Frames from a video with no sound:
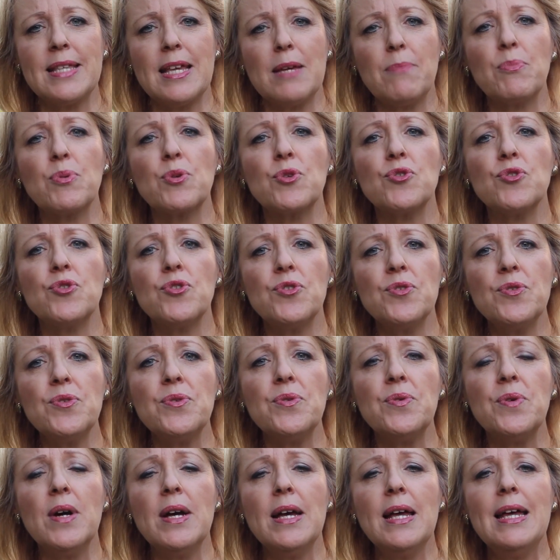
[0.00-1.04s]
they
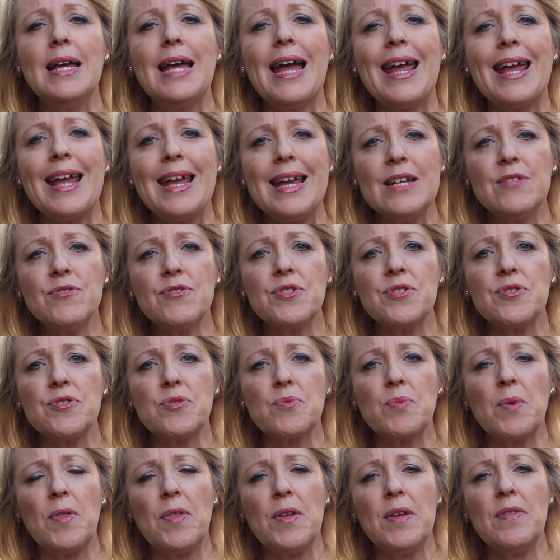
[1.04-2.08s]
pursue
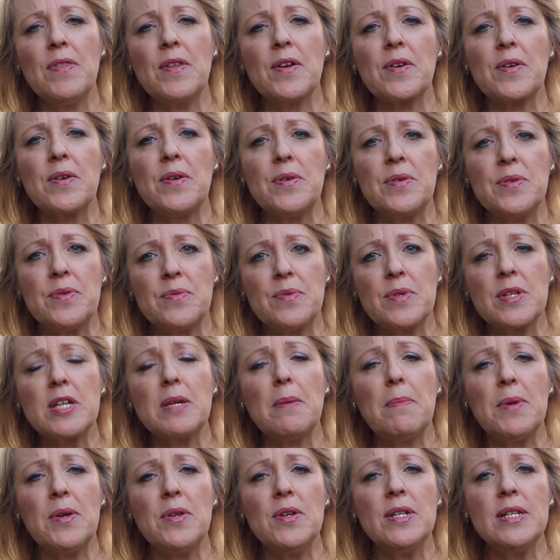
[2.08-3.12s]
answers within their own
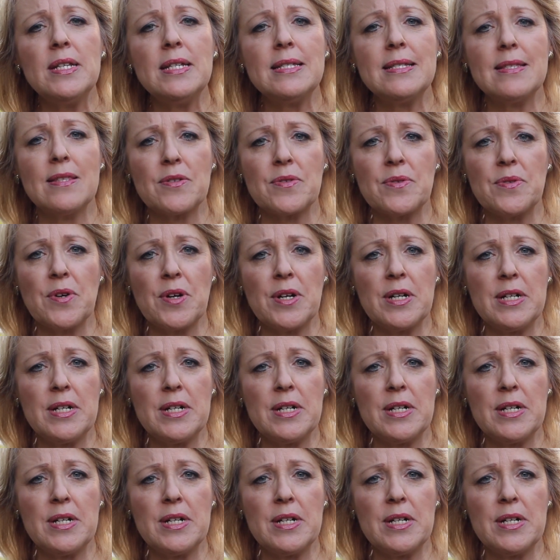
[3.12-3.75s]
communities and their own